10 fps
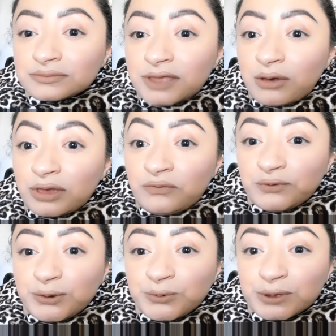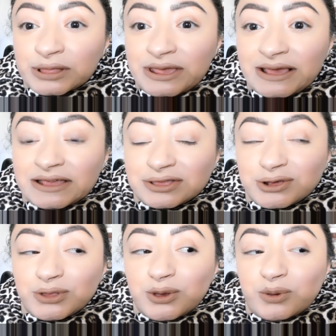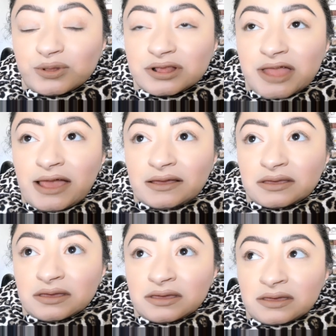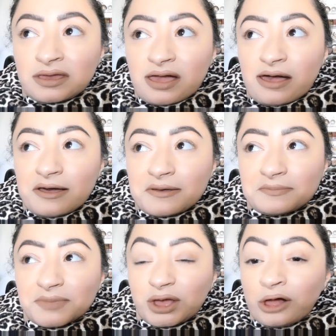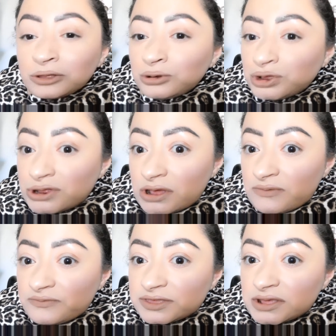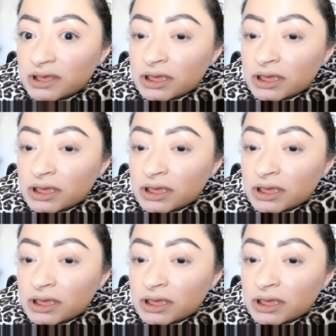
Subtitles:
Now, if you're really into those like color shift,